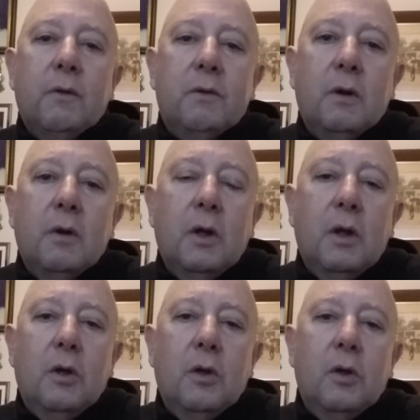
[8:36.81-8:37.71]
So,
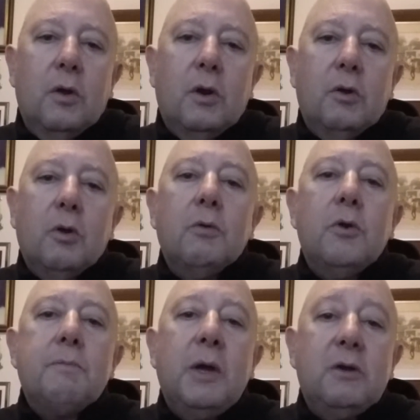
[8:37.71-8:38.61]

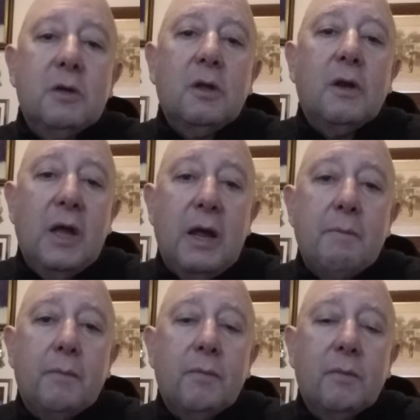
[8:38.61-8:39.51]
you mention the
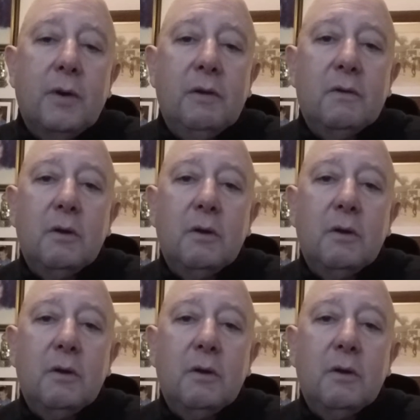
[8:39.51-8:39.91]
name, right?